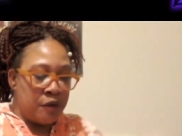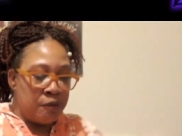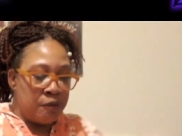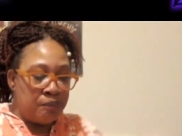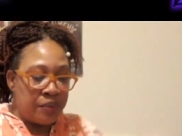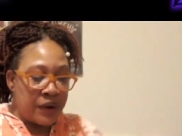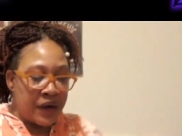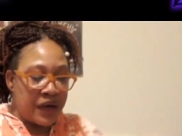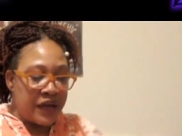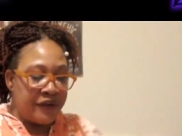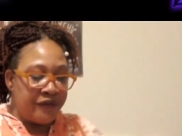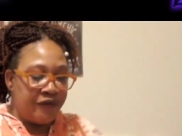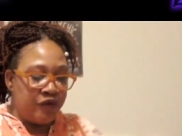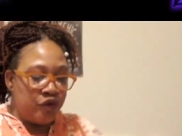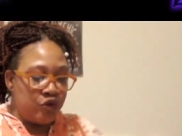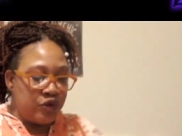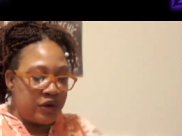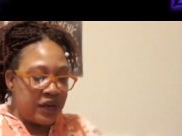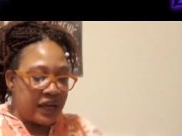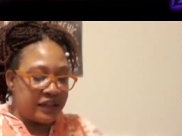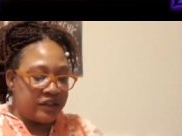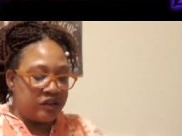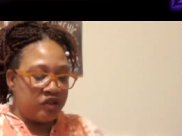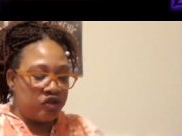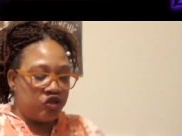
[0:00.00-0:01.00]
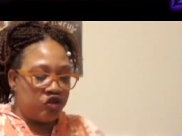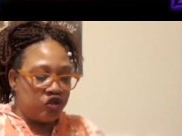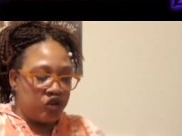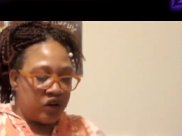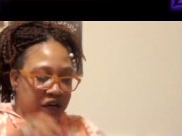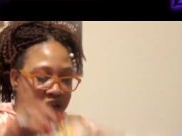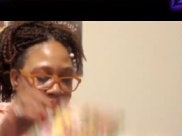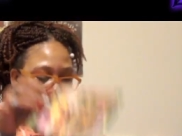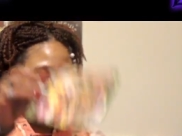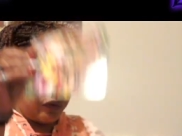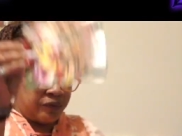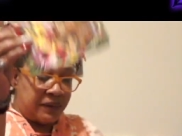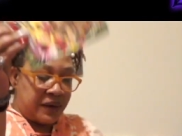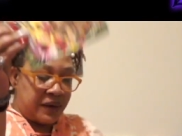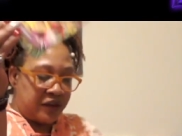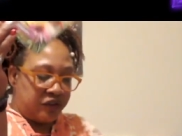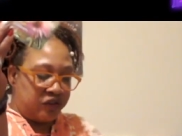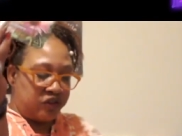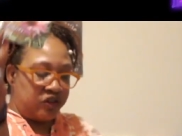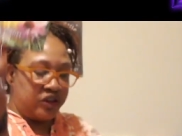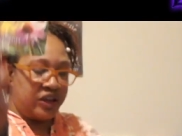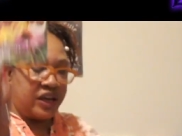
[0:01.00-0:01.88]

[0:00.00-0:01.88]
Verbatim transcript: But if you let this transformation